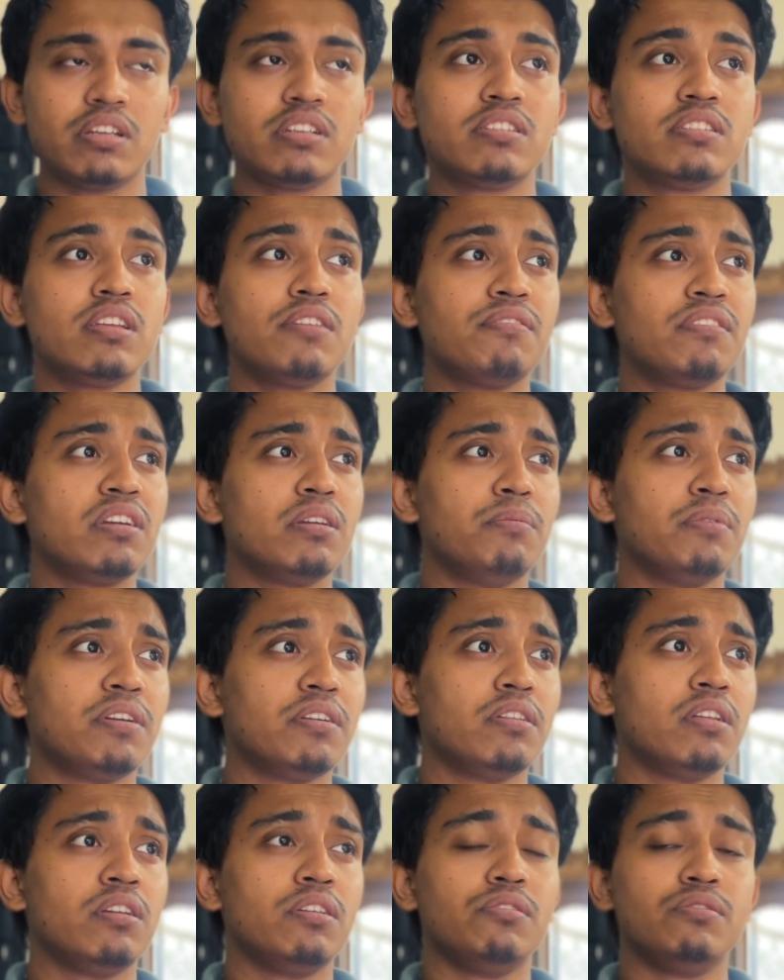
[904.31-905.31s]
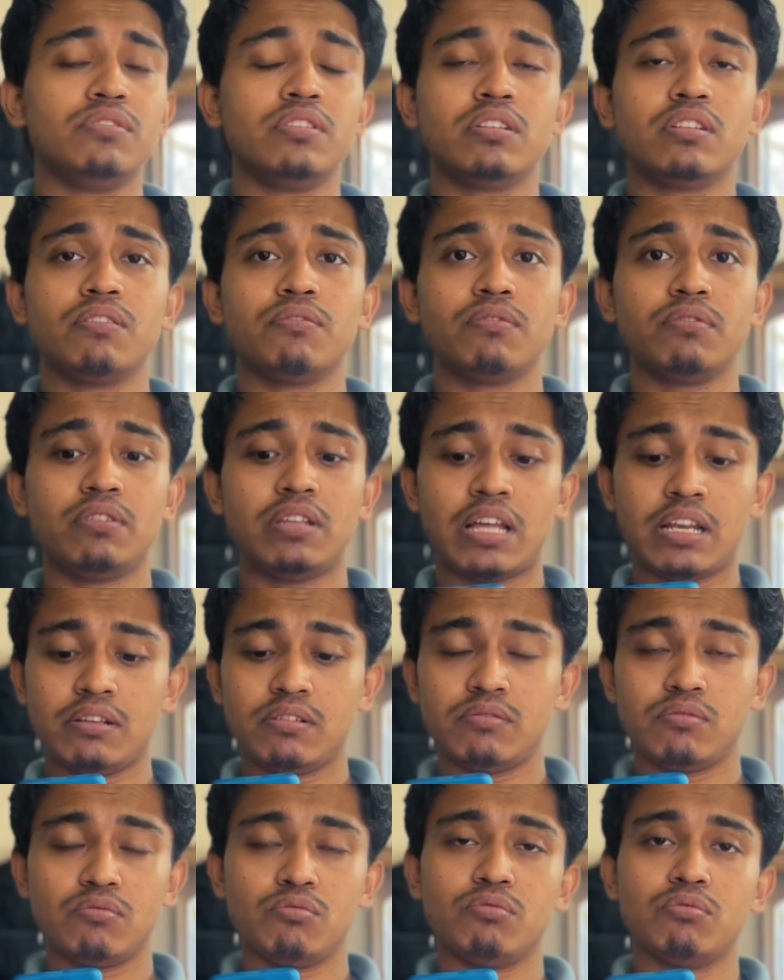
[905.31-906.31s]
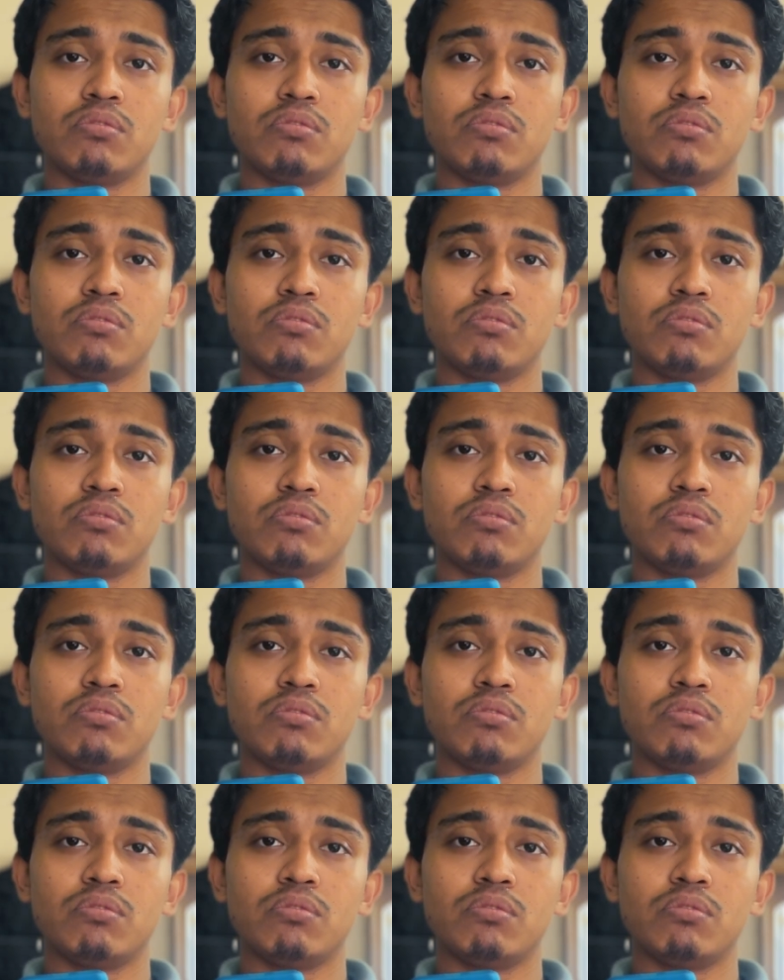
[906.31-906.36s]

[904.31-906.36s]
It's definitely better than using the than